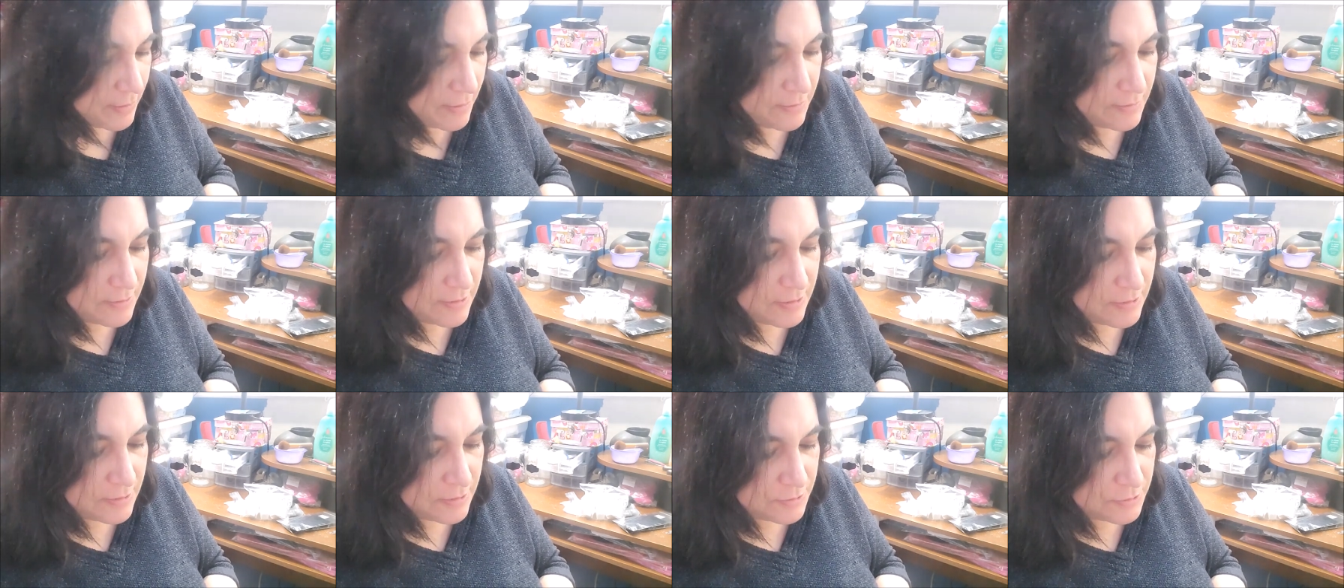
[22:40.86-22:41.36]

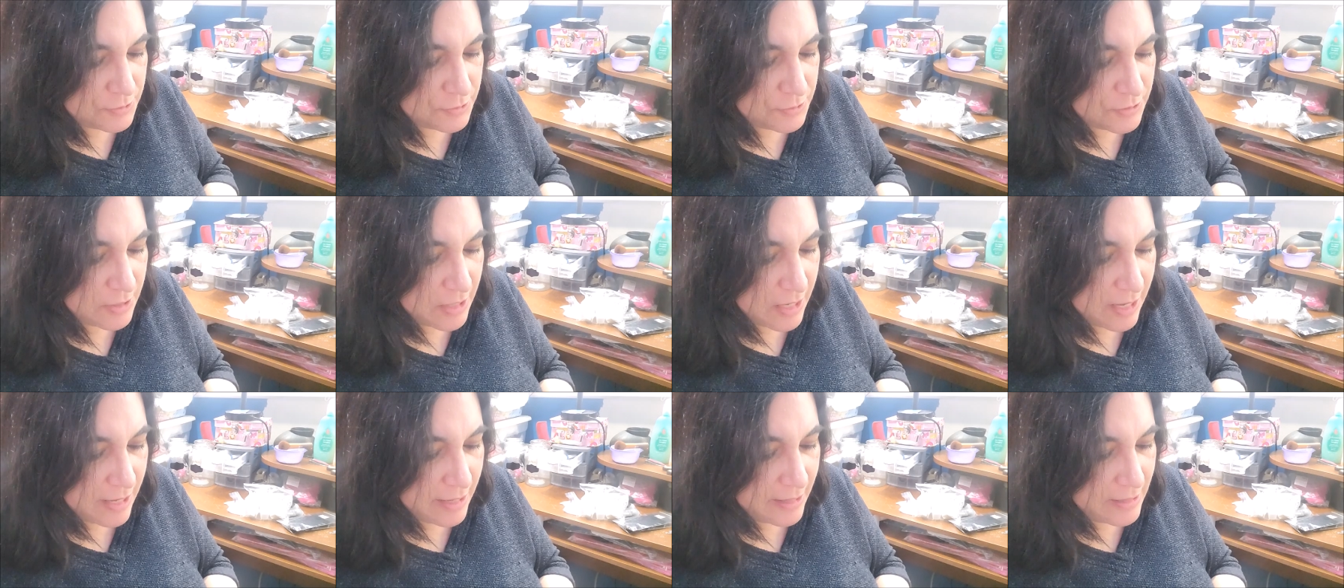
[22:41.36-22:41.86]
little
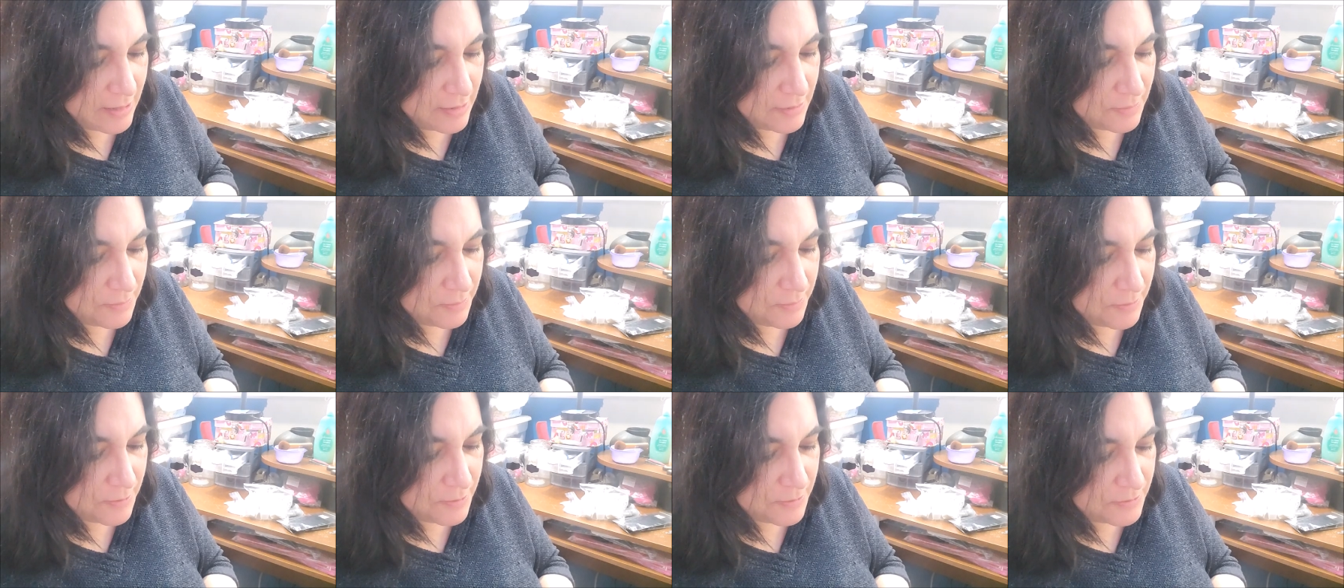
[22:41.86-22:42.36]
child
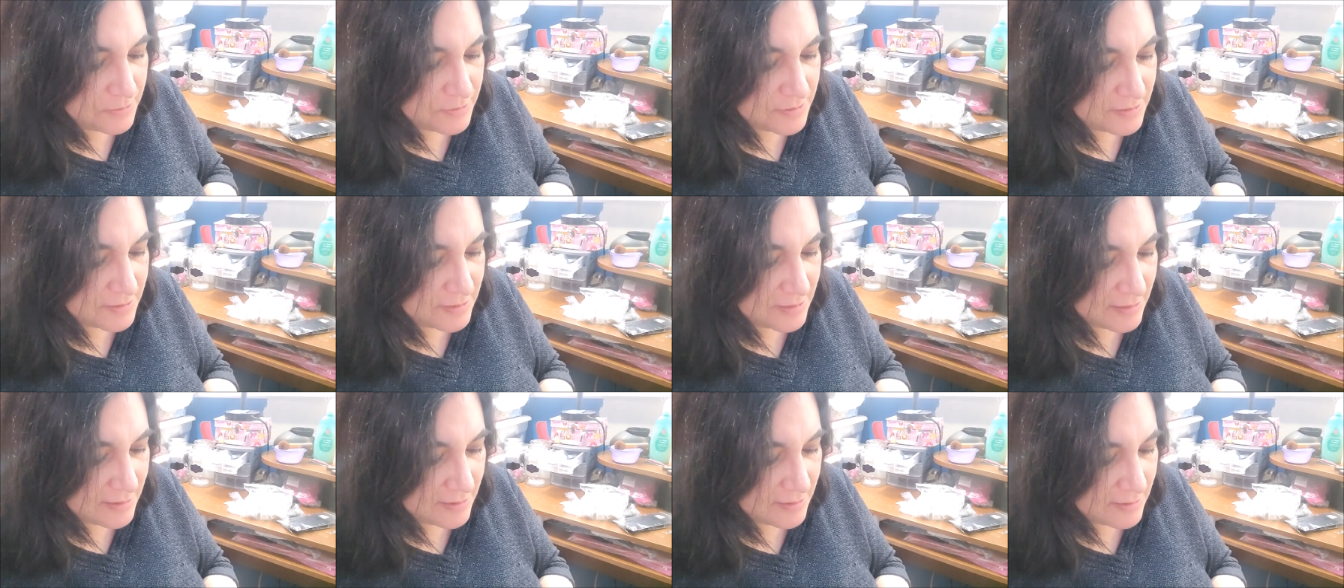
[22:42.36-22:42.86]

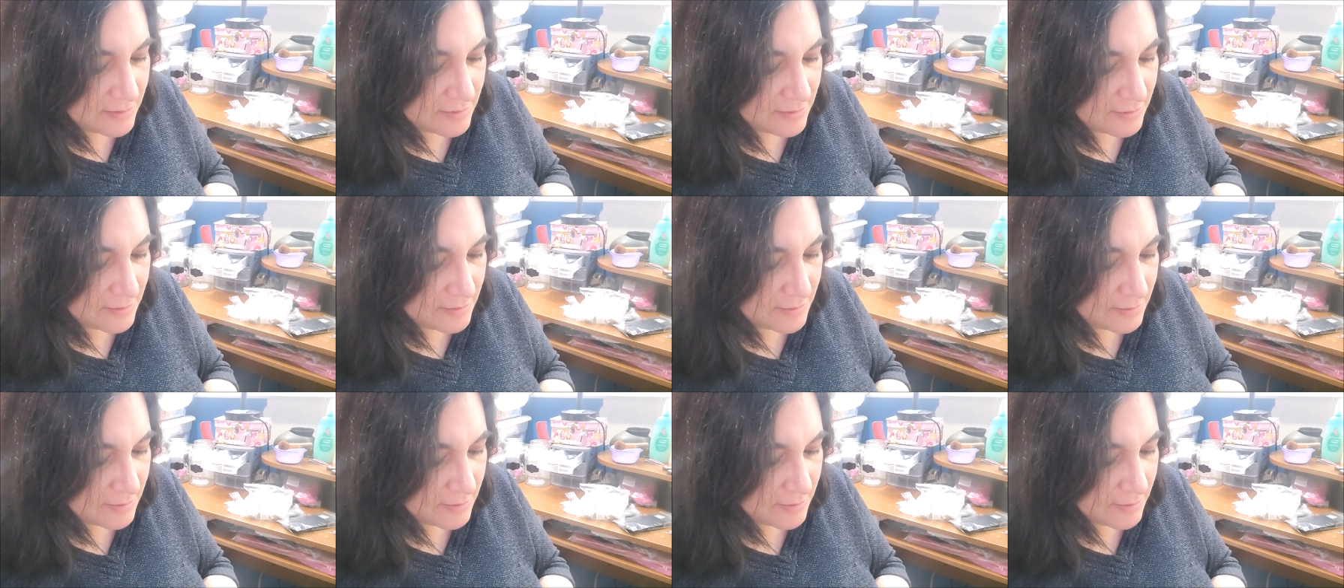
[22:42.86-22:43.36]
person.
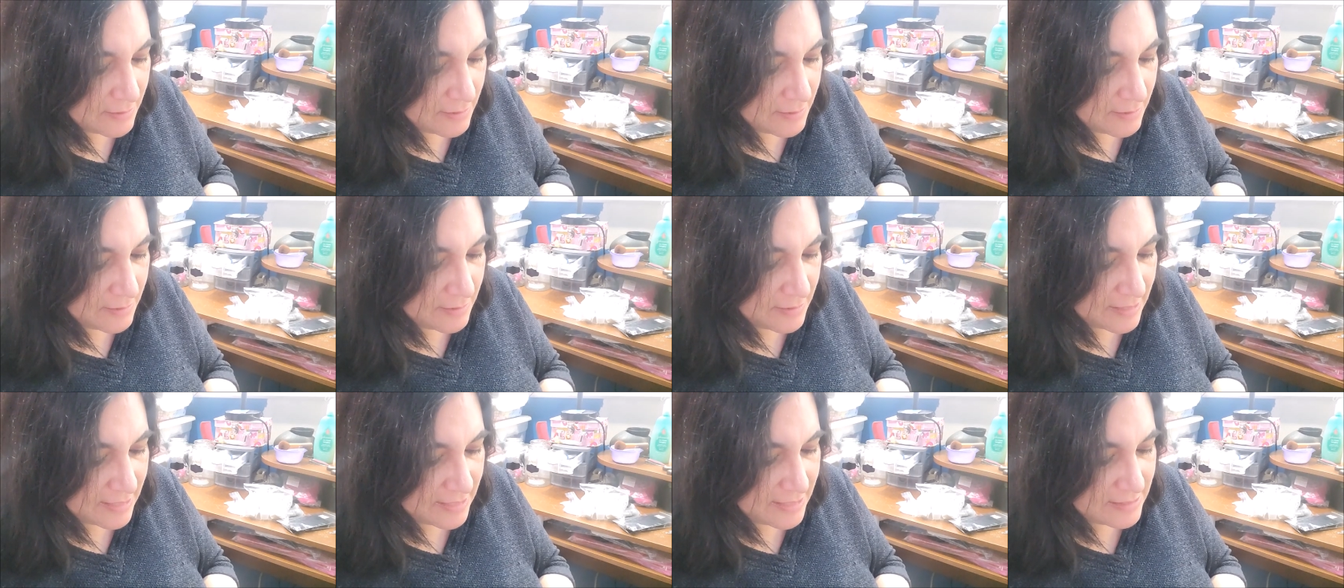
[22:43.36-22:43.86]

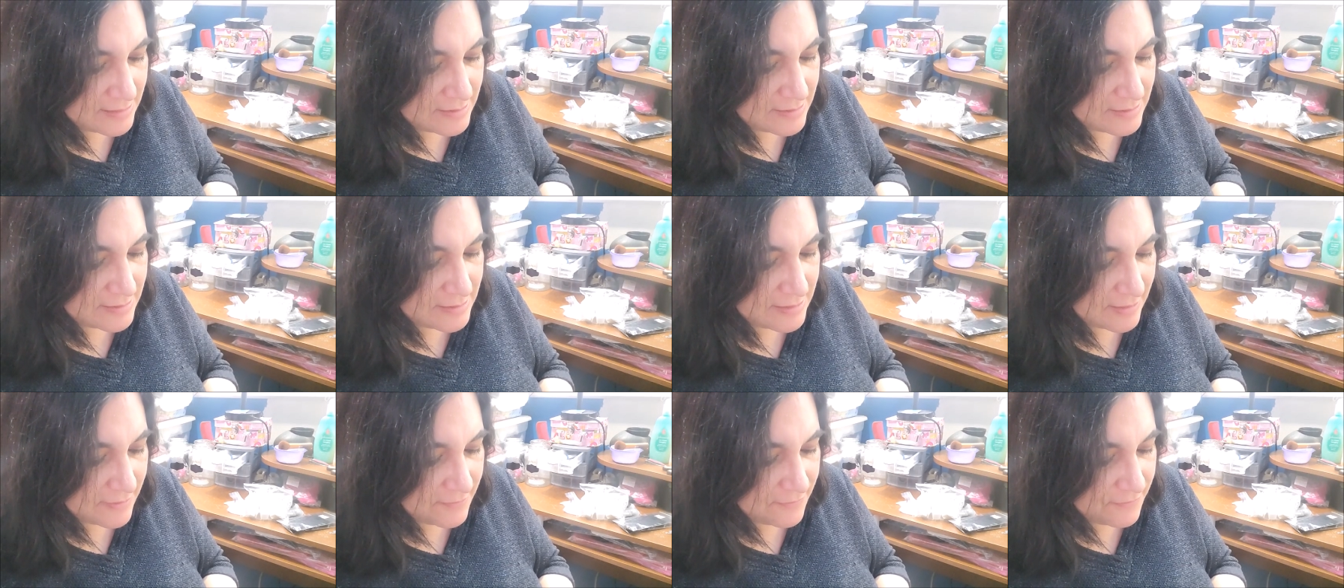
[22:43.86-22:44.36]
a
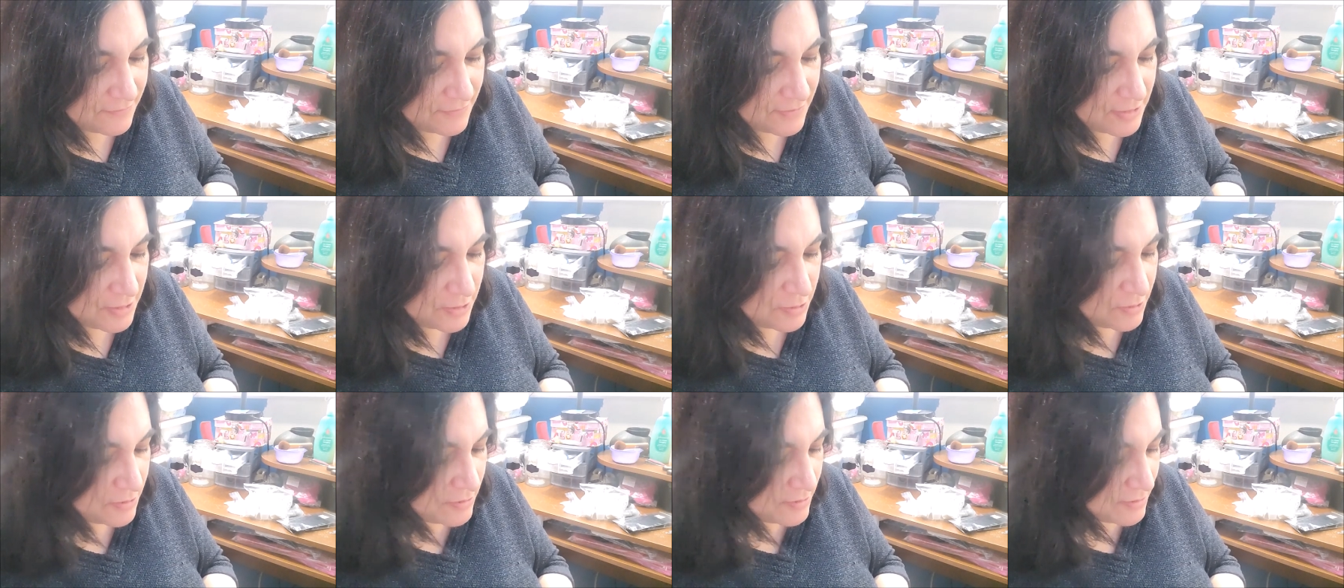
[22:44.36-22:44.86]
stick
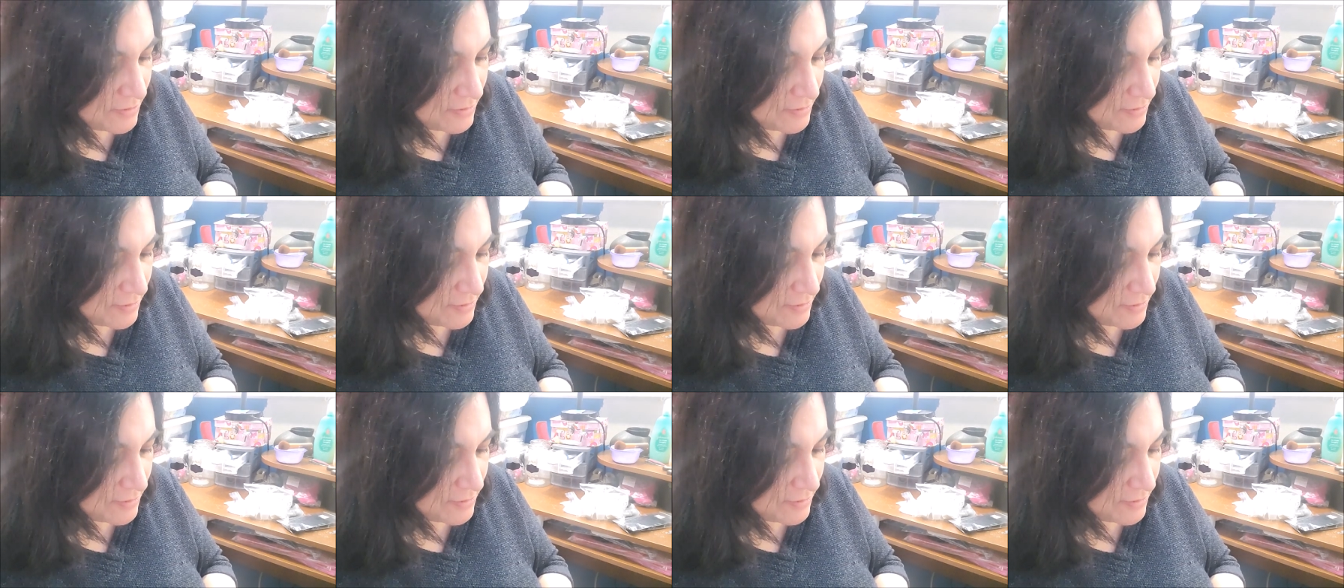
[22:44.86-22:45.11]
figure.